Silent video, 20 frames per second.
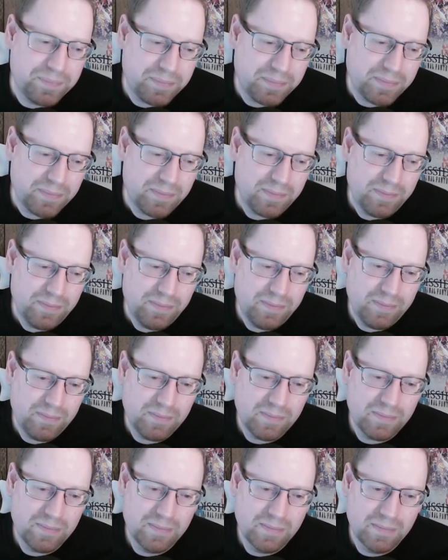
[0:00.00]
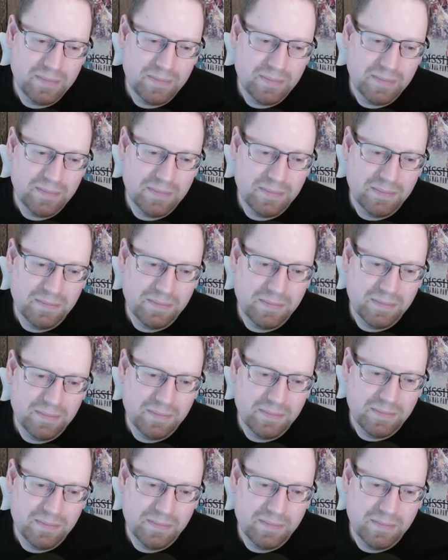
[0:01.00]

No one is speaking in this clip.